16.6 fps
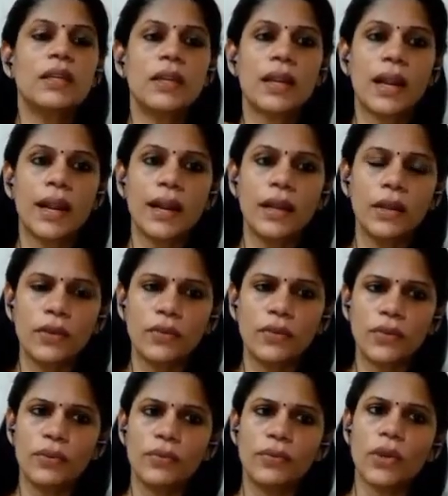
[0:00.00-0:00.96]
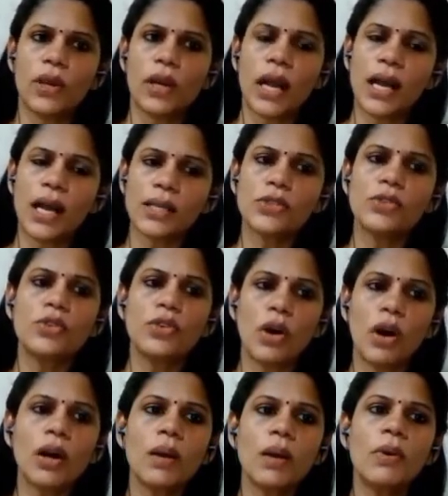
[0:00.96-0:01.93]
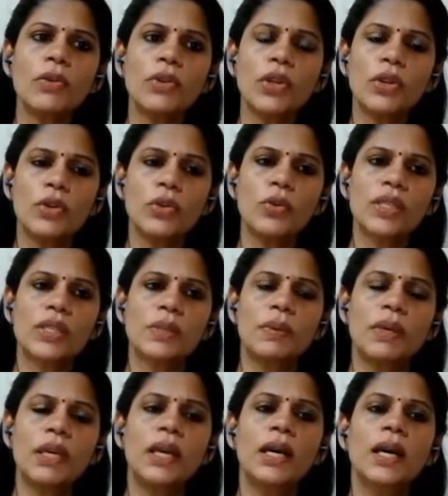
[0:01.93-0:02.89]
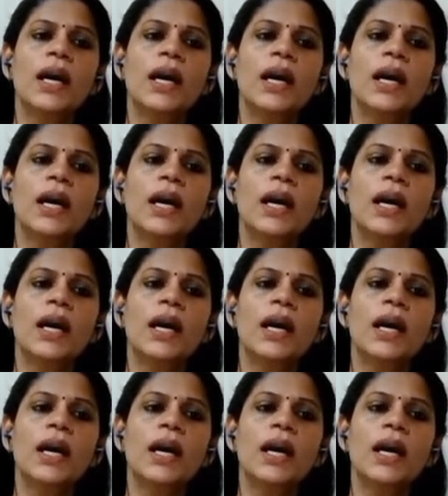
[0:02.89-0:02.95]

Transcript: If you are asked to talk about your USP,